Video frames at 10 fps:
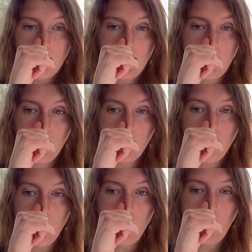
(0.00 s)
taking a
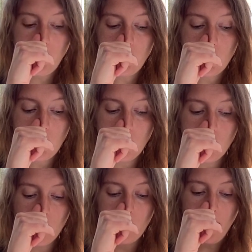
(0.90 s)
few breaths
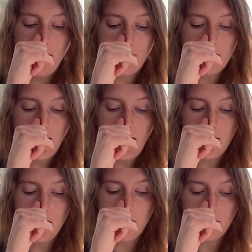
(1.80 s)
just through the left
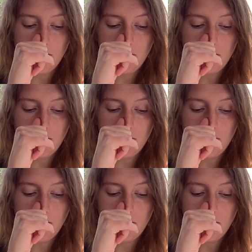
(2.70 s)
side.